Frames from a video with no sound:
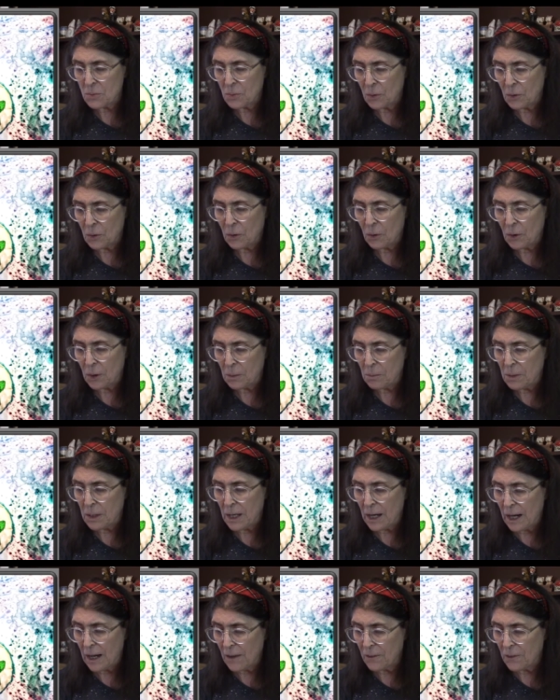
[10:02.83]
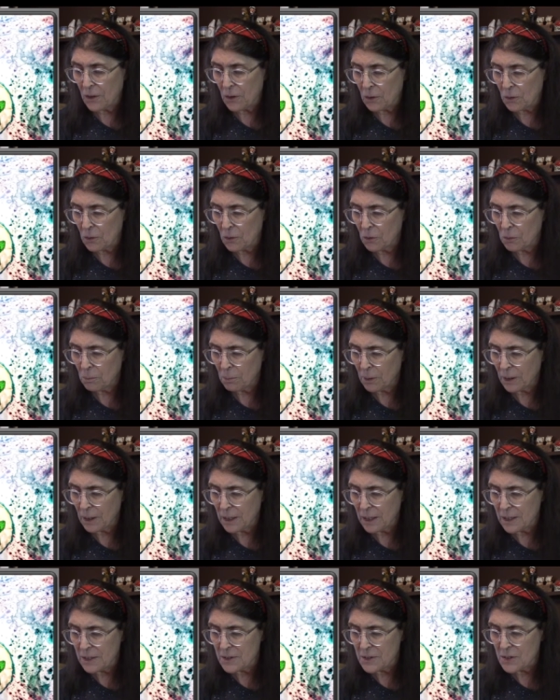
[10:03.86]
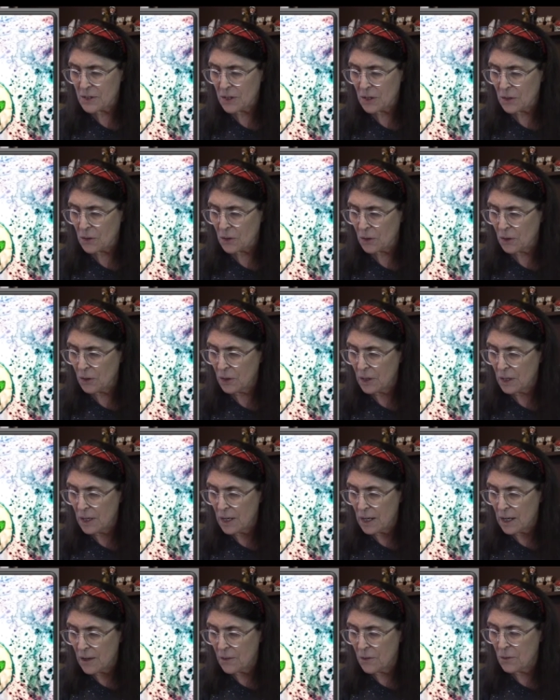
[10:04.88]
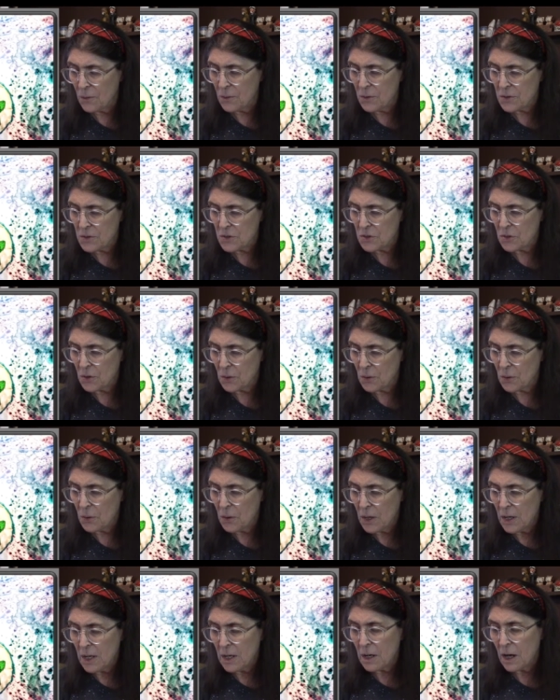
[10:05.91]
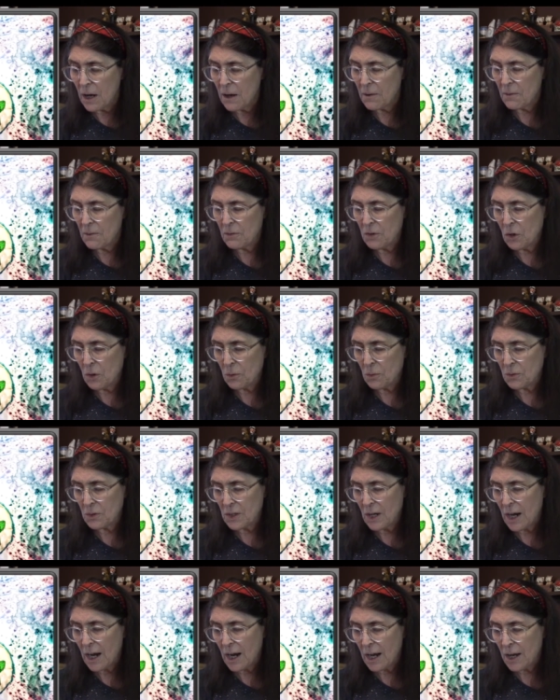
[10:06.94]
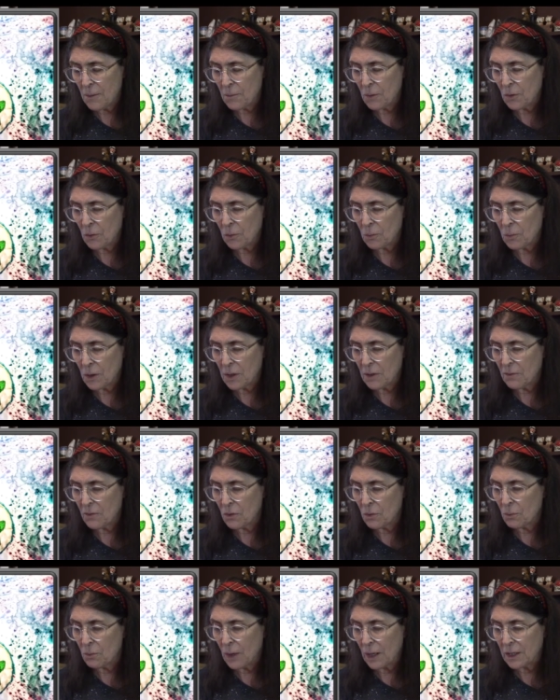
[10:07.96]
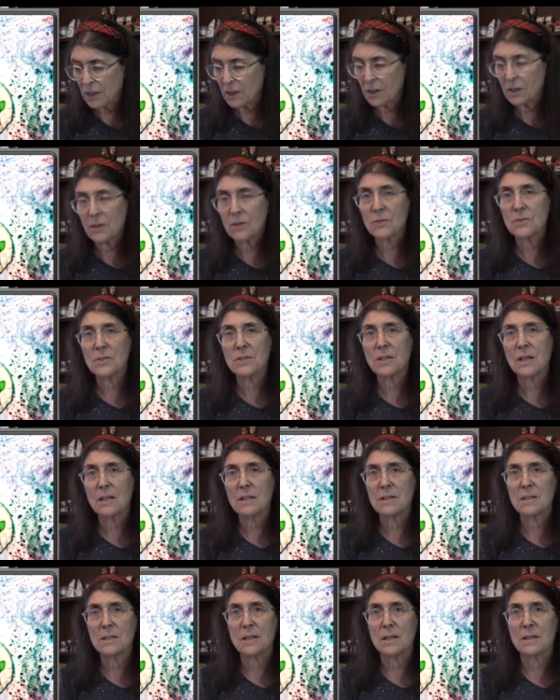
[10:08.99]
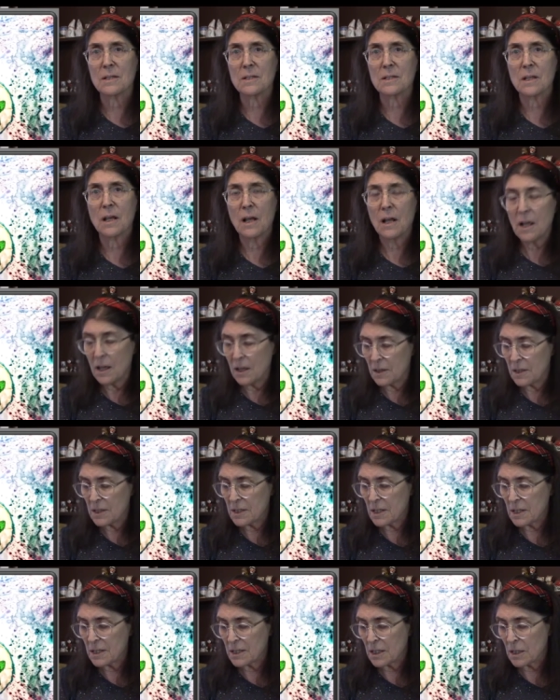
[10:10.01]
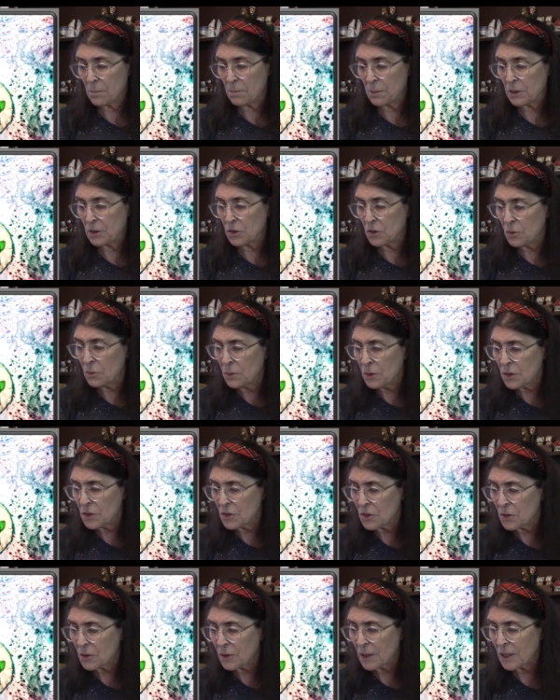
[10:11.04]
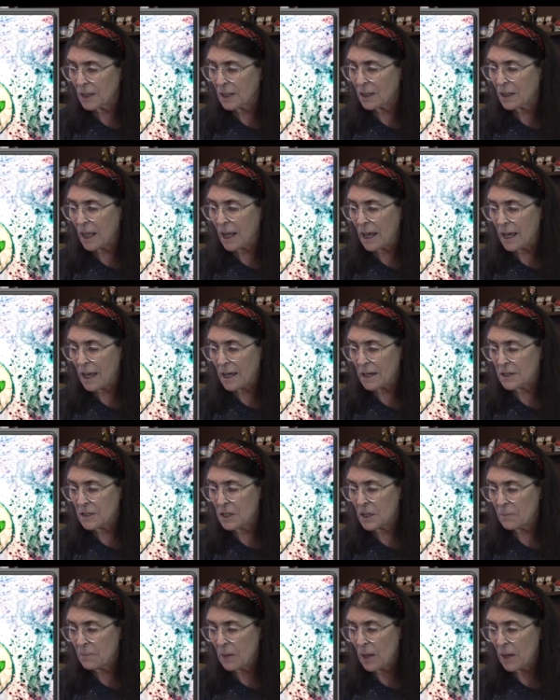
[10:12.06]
We're going beyond the earth planes here. And there is no, uh, no tie with one of the regular senses. This is the pituitary gland,